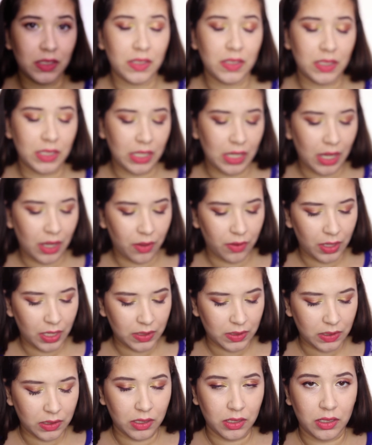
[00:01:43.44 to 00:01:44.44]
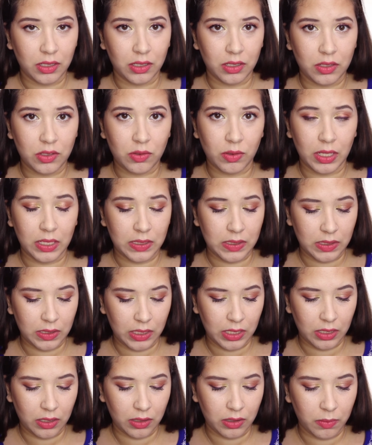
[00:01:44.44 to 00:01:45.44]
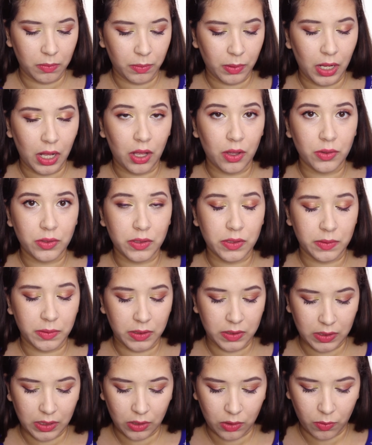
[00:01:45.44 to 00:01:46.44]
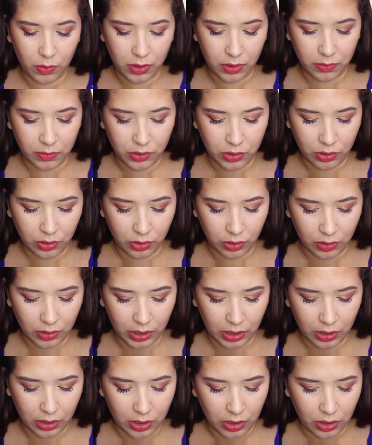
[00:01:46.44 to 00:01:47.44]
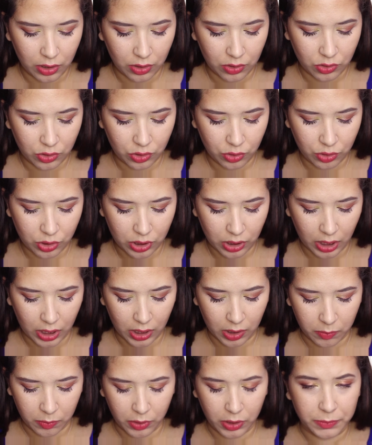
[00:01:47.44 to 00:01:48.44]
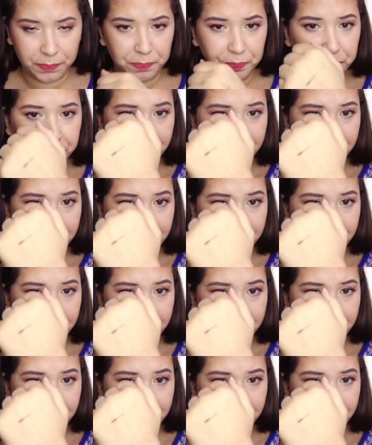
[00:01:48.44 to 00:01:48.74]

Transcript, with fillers: to see how that's gonna translate on the brows because I don't want them to look like too shiny, but